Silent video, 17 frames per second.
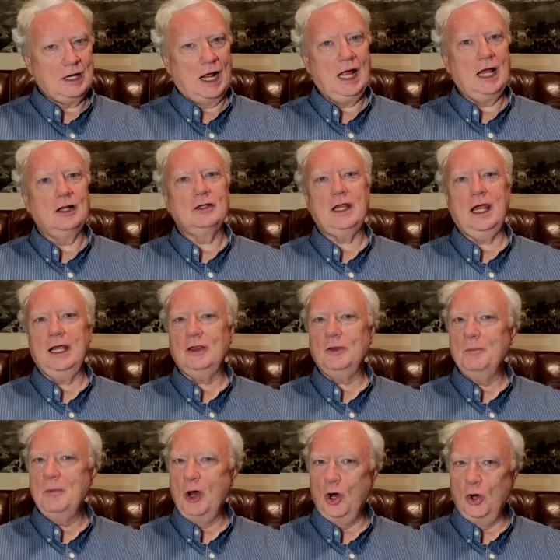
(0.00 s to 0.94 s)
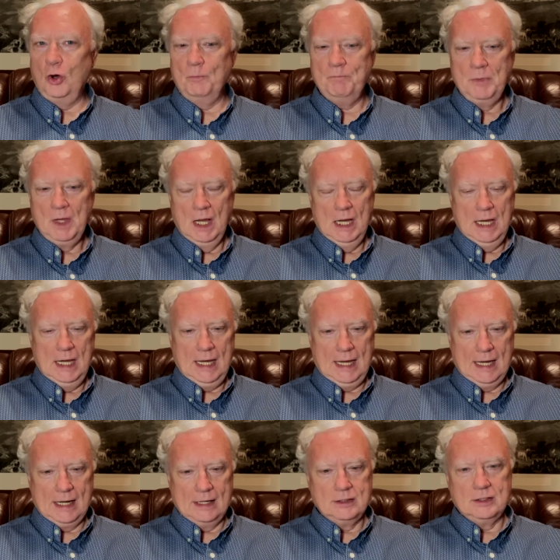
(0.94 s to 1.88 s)
"I'll take them home
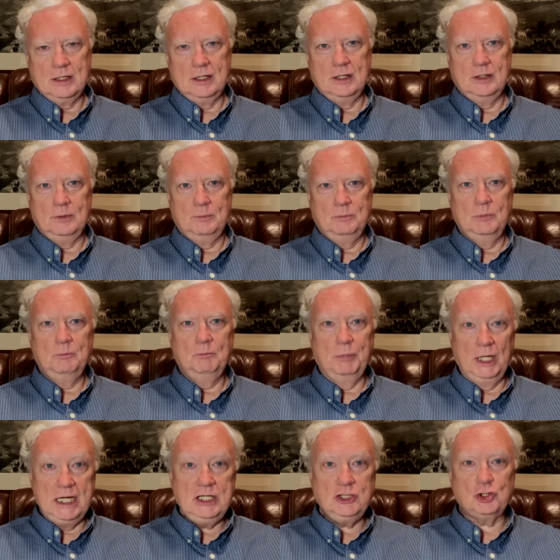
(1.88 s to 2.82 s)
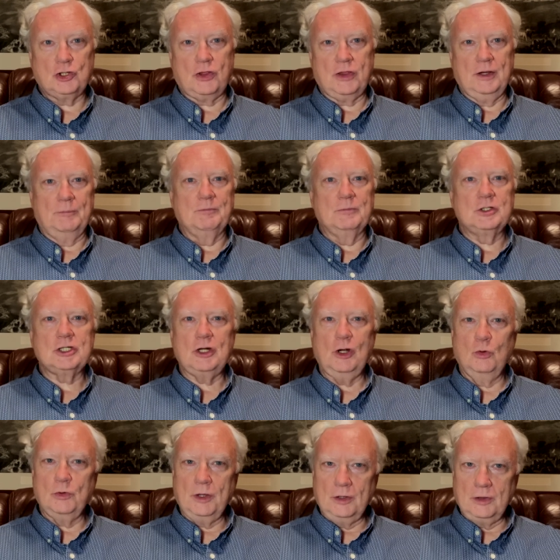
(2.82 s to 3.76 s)
and uh, bleach them
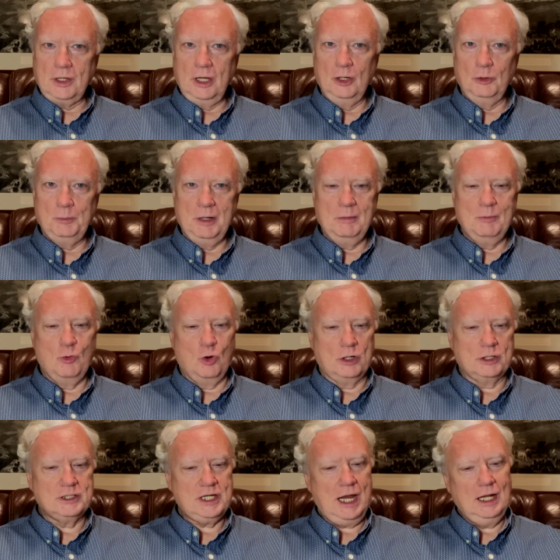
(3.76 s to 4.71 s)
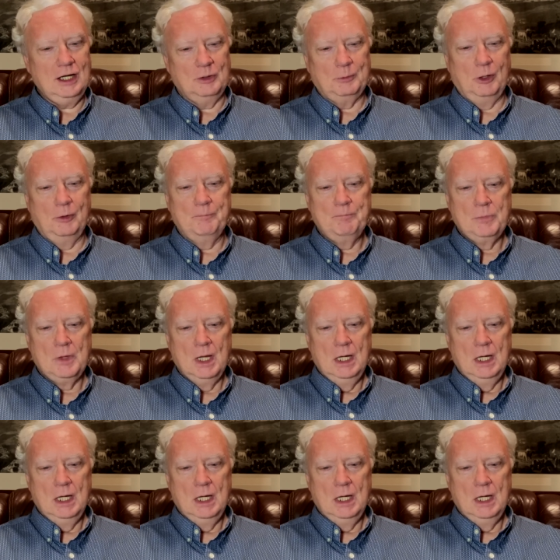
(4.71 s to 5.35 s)
so that they'll be more saleable."